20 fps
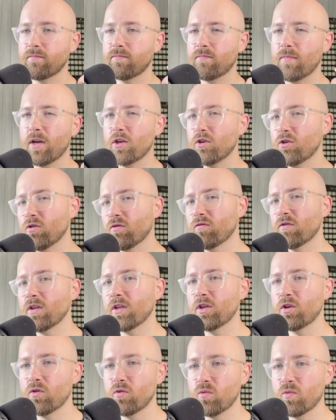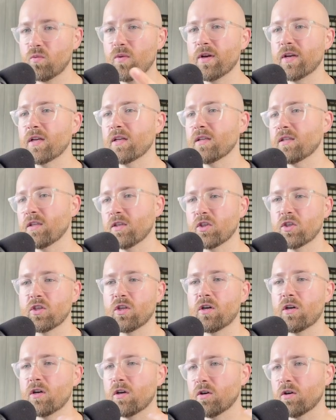and you don't really know where to start,